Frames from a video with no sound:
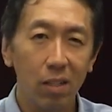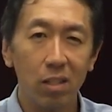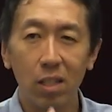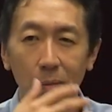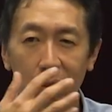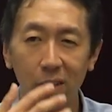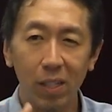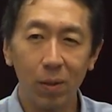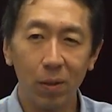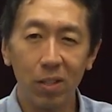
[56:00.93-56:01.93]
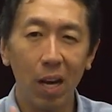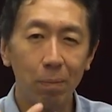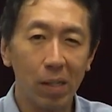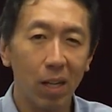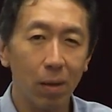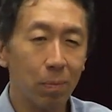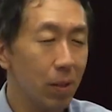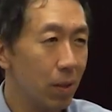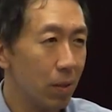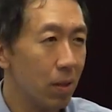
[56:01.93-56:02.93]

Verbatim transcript: summary or chatbot output or